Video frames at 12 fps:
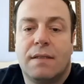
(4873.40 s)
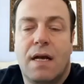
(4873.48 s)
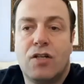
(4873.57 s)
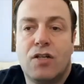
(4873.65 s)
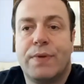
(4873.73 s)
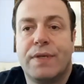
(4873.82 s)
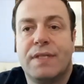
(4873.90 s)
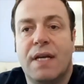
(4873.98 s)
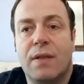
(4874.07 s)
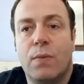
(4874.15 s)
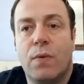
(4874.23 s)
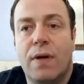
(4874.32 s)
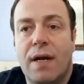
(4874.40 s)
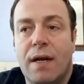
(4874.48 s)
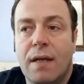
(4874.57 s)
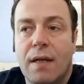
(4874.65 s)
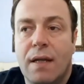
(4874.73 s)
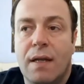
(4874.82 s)
100%. Where
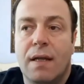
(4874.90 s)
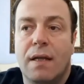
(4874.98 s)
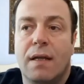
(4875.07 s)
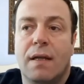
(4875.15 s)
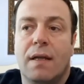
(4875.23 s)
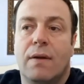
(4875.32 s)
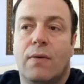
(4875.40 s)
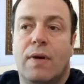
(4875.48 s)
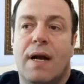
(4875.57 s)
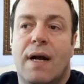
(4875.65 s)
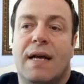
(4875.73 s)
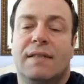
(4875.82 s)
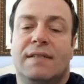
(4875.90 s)
I've